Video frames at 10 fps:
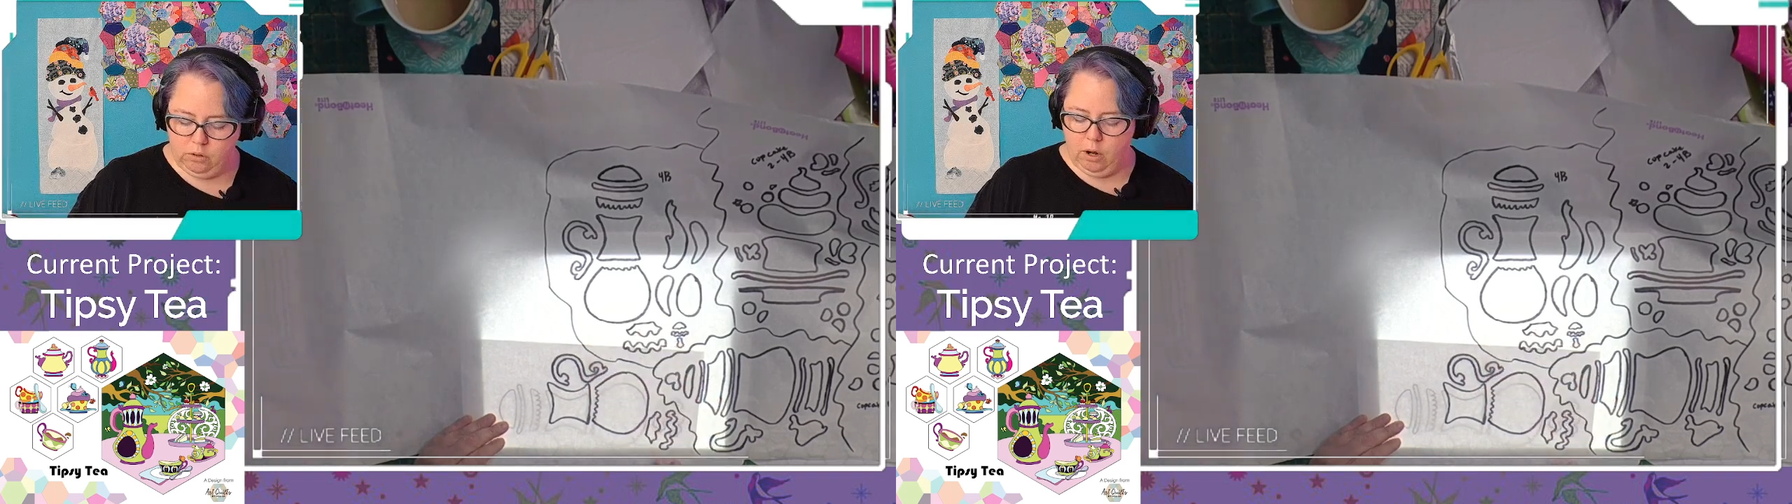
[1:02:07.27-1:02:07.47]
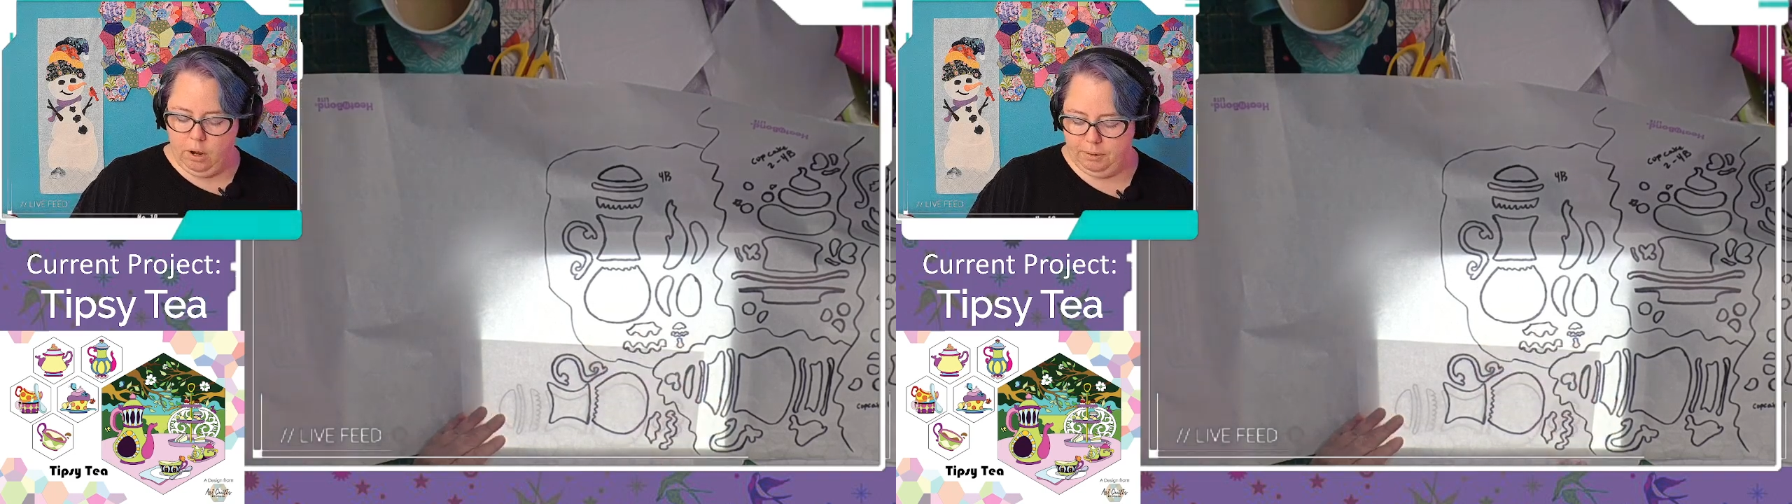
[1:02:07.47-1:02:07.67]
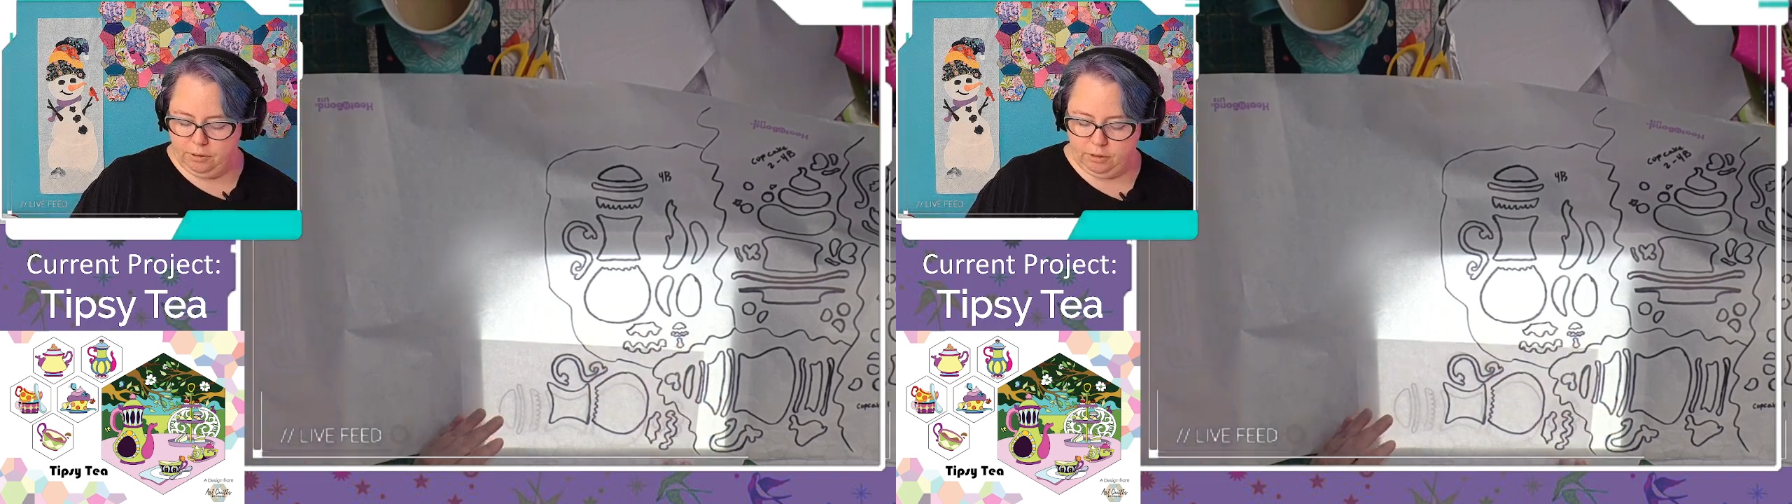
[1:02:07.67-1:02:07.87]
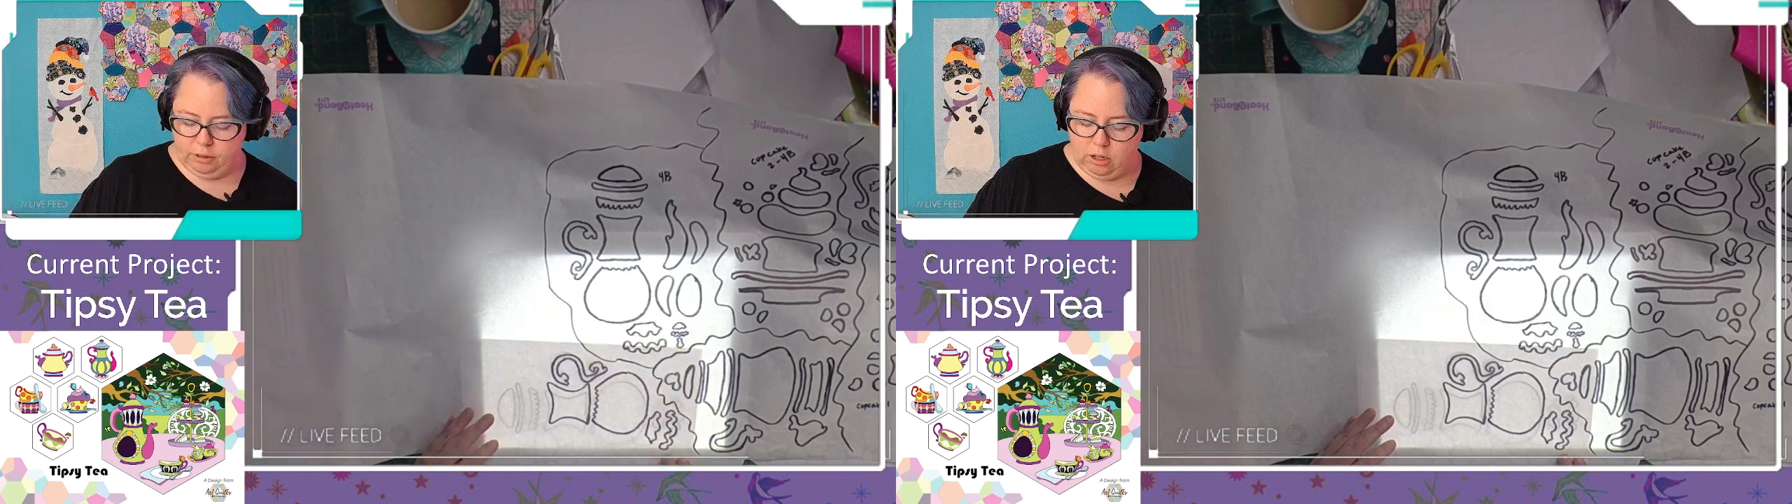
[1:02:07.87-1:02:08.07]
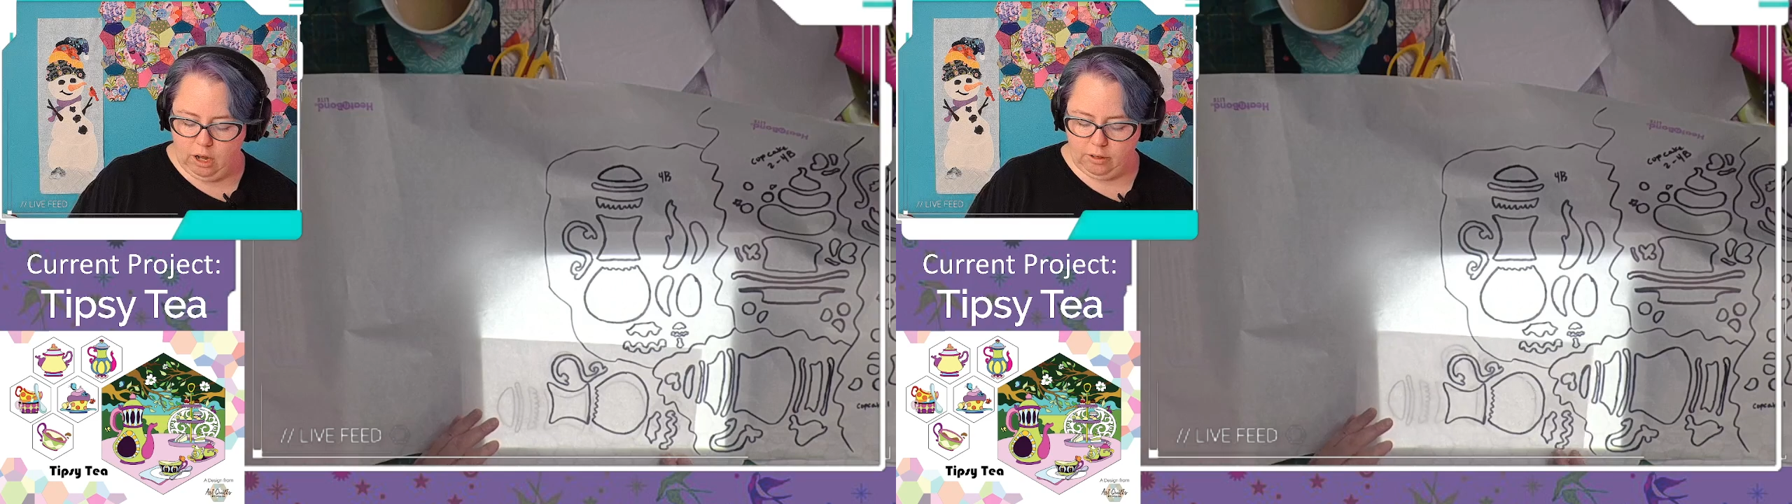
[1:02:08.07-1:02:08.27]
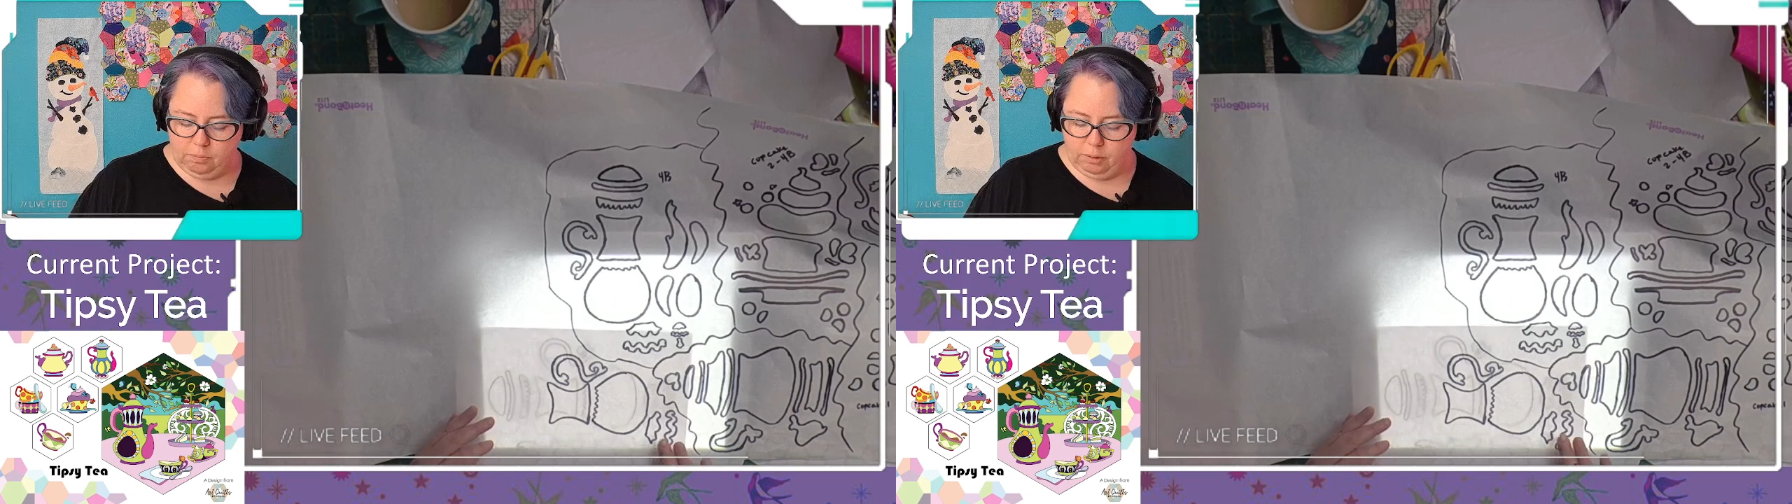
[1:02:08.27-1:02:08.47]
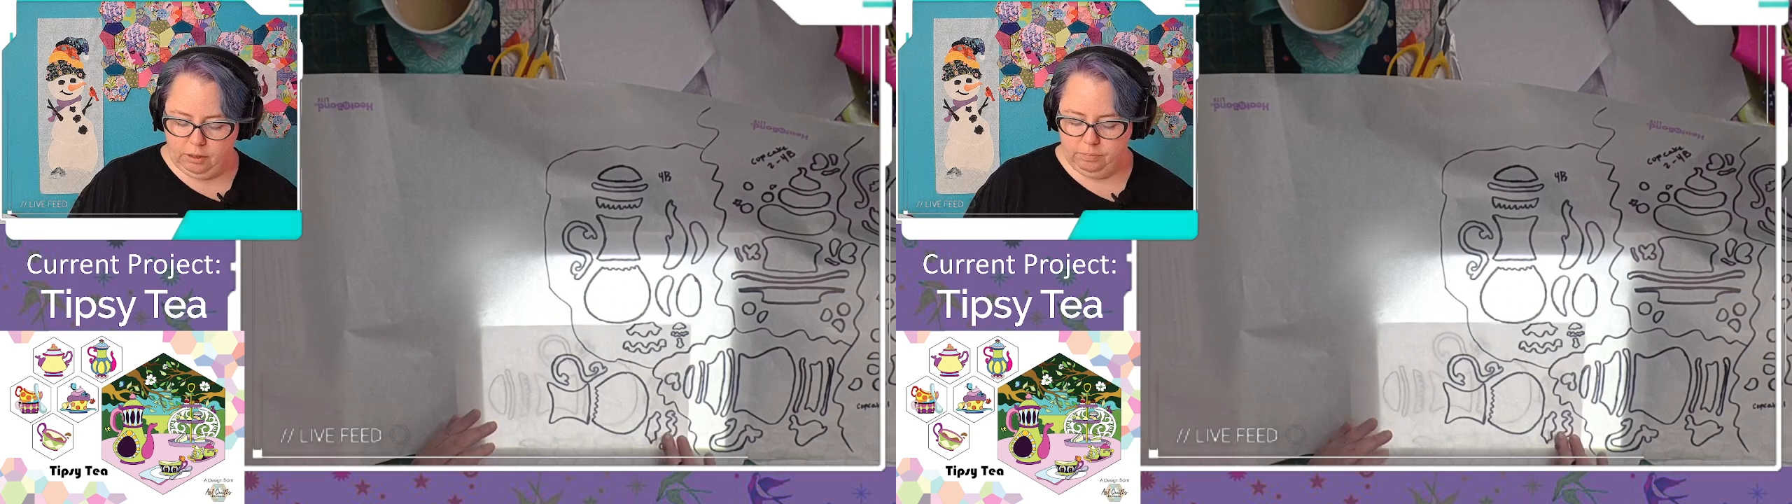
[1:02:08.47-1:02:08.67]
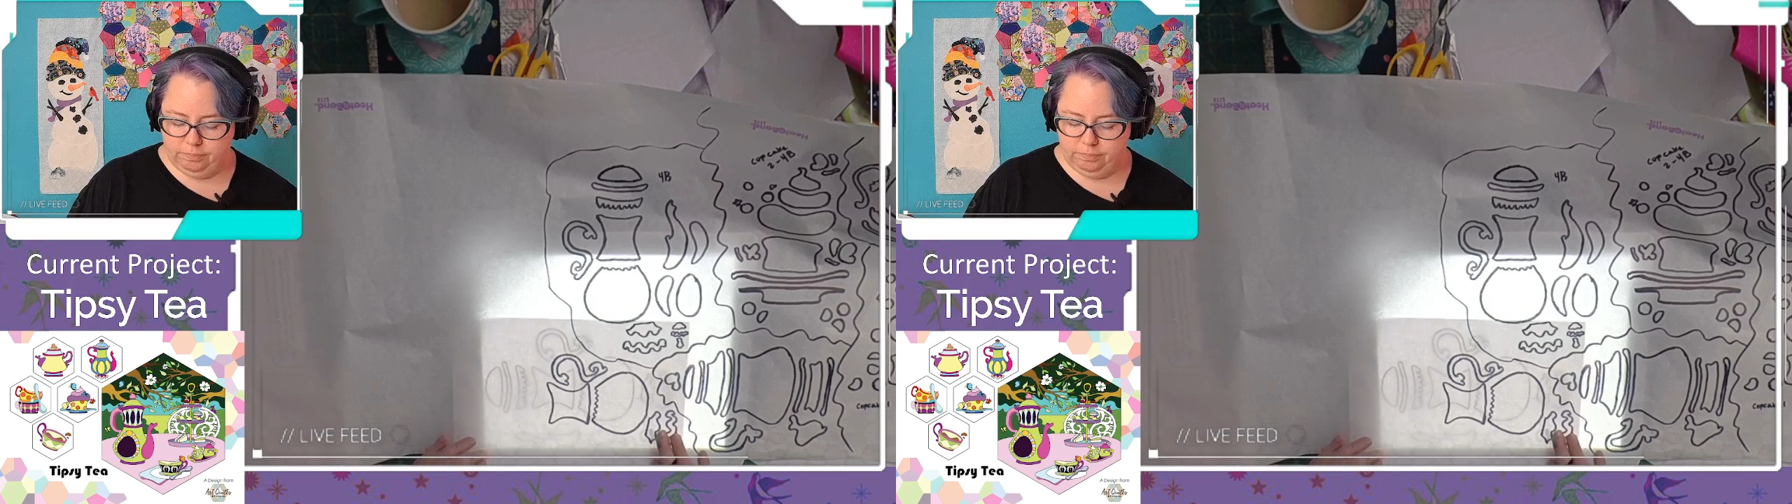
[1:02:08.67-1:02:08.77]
know how much it's going to cost me.